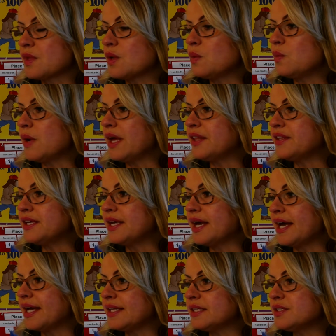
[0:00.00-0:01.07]
While the
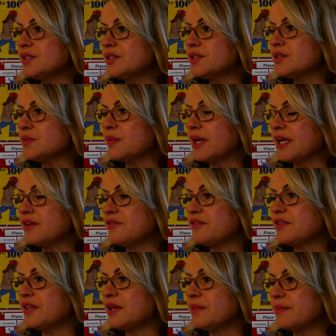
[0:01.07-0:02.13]
islanders wait for
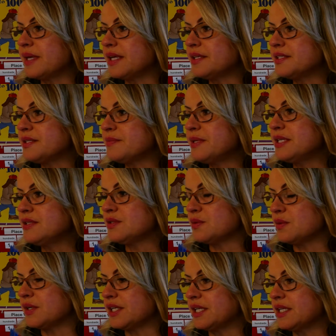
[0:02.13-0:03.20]
their mail to be
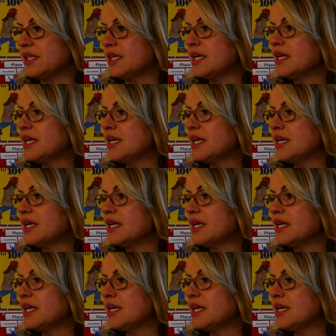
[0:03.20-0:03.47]
sorted,